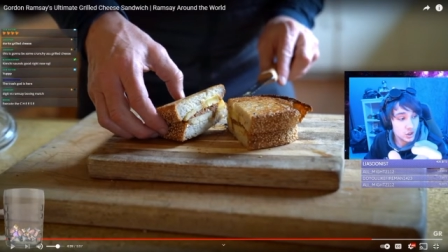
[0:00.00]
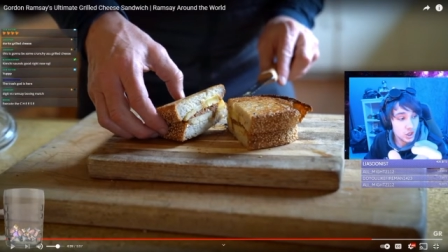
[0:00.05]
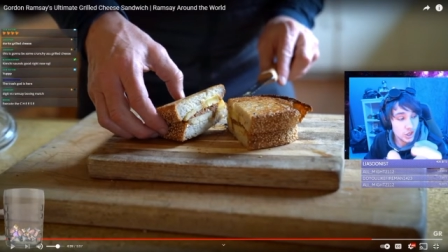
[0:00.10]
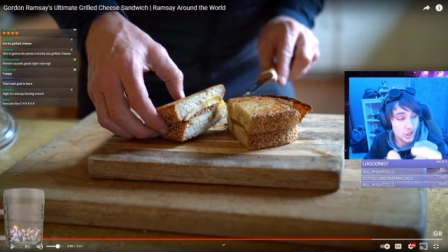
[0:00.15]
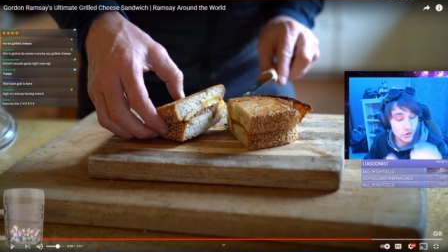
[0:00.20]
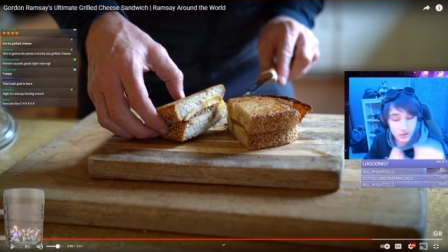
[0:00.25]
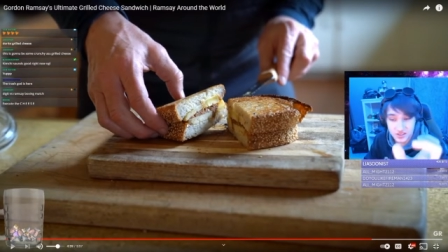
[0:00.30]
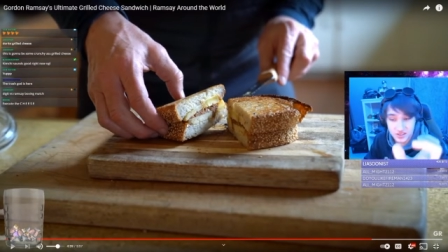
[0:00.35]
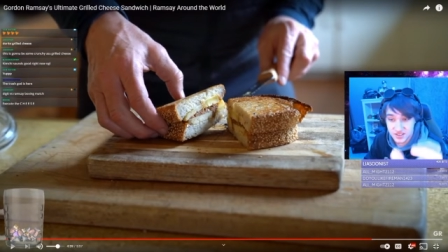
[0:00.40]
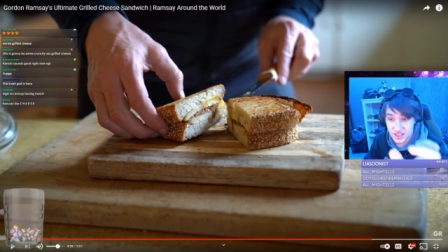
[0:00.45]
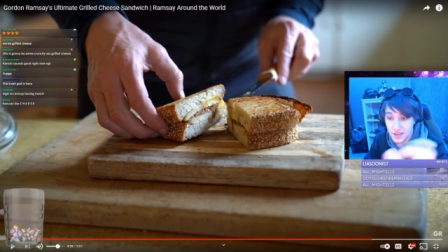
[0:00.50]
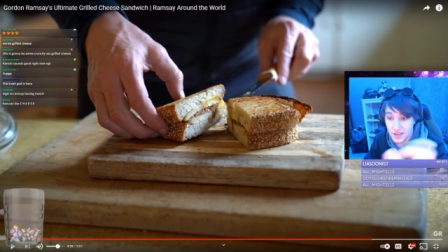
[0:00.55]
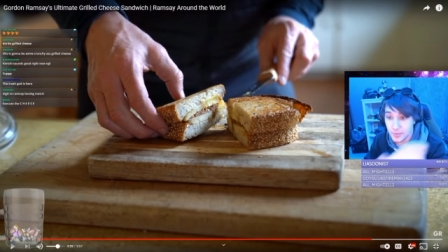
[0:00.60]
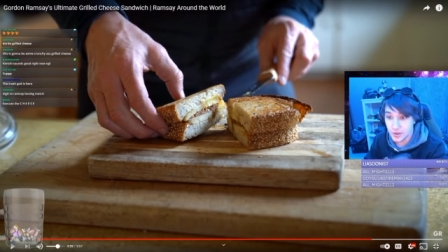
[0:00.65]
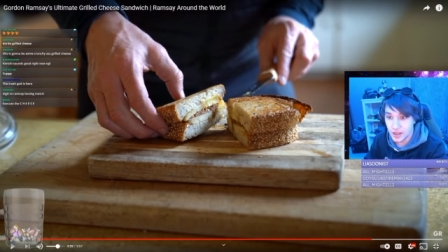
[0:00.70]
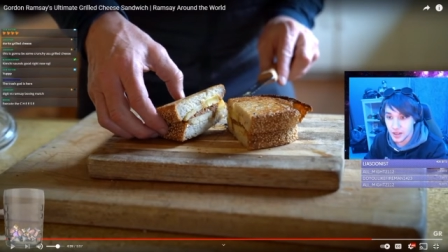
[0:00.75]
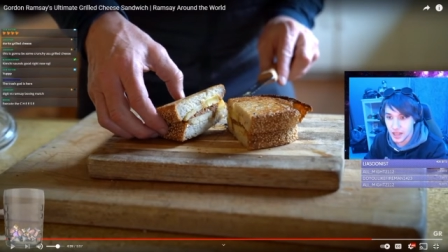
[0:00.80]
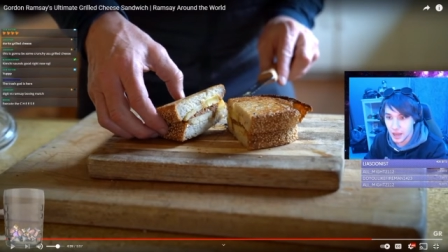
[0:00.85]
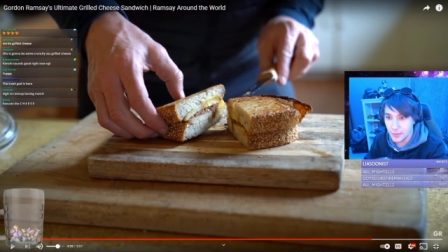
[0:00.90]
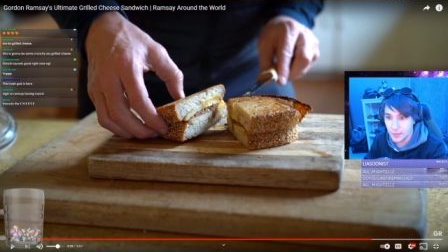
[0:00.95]
You can see it, but,
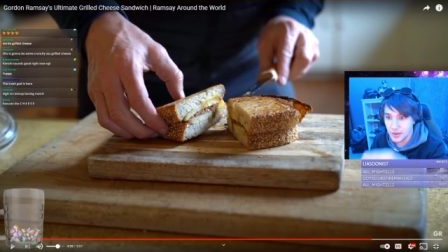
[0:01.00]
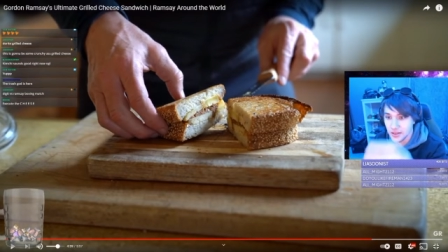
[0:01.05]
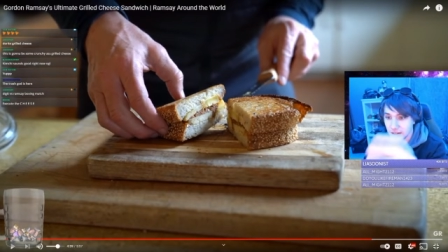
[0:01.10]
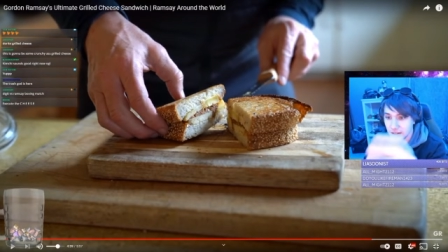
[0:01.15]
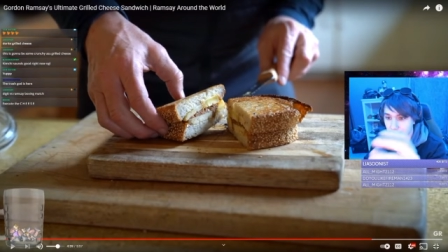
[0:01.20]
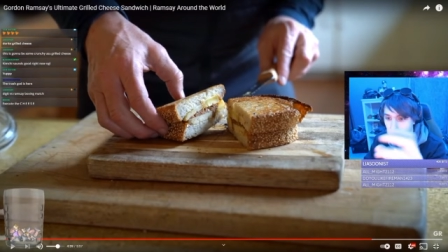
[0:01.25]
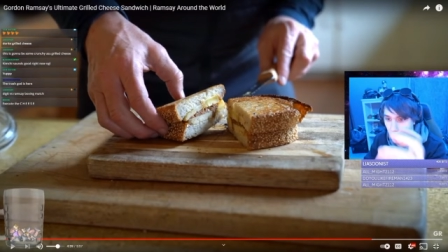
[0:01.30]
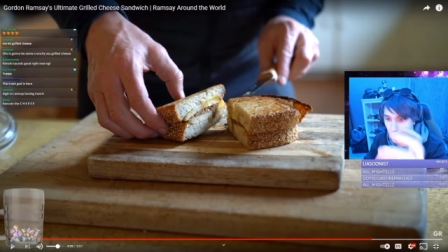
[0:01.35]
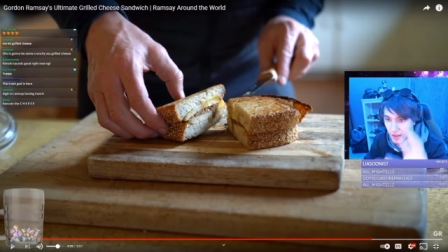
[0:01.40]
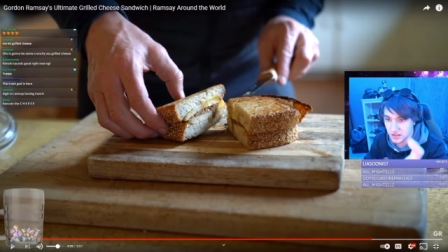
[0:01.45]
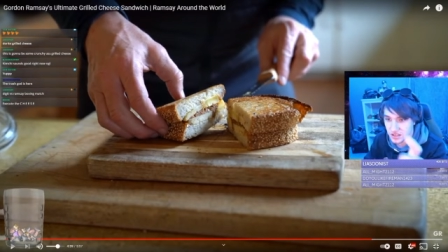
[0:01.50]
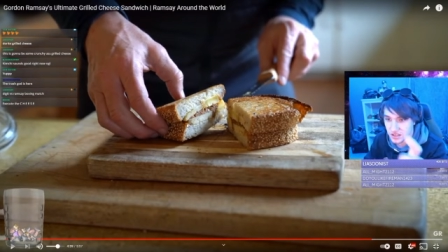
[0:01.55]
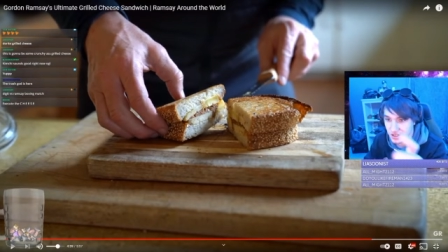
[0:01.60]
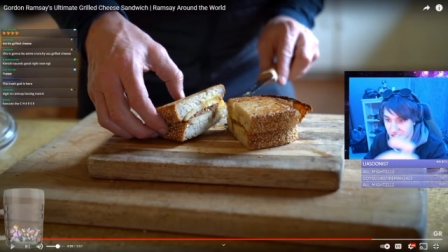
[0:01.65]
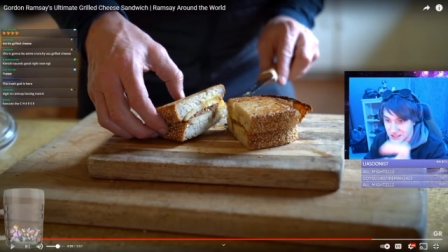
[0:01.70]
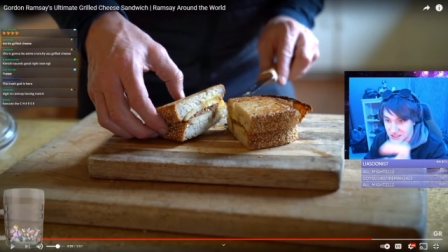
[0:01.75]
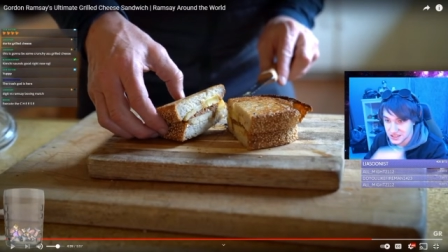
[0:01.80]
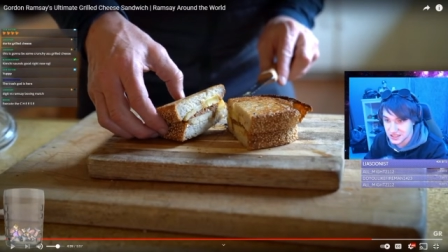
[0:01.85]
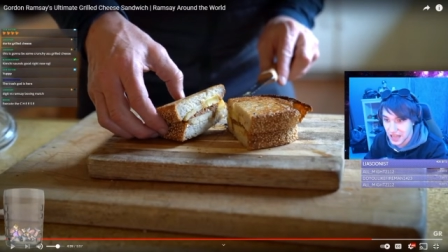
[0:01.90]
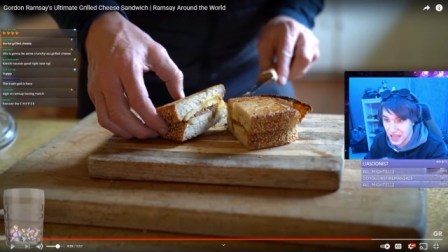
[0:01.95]
like, I mean, like, melted. Like,
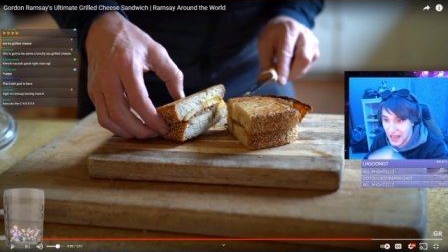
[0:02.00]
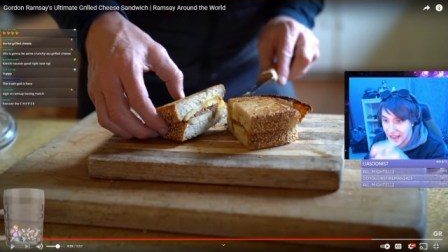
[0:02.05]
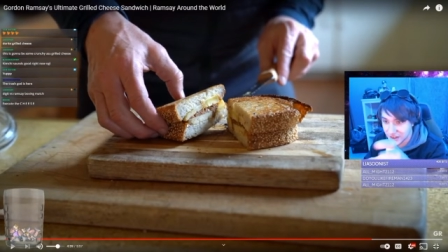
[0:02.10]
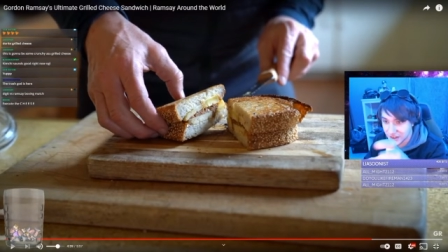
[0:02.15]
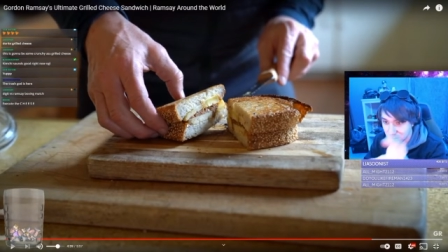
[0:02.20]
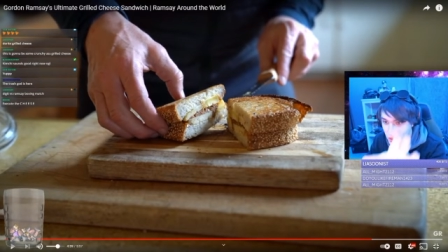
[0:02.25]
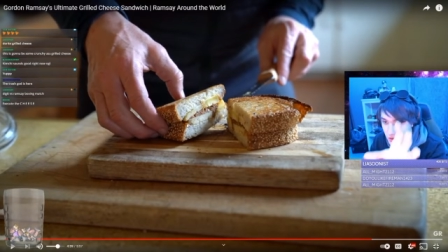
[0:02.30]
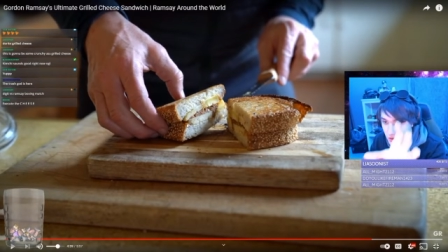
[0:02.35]
it's not actually,